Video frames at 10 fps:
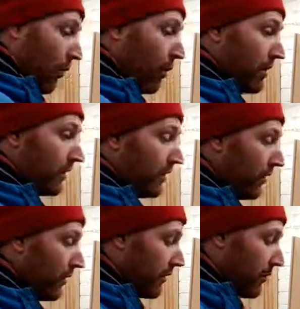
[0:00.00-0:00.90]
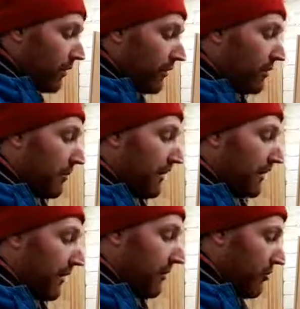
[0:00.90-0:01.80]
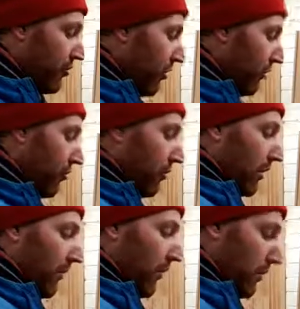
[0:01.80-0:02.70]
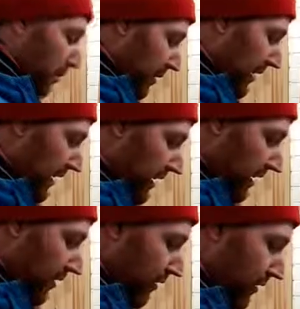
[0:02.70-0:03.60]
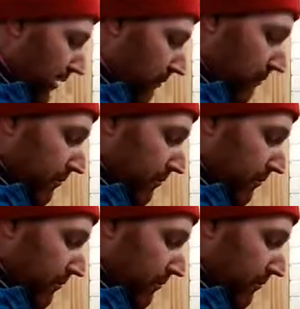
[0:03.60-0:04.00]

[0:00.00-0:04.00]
What you can do if you want to do something like this and you're not at all comfortable with the idea of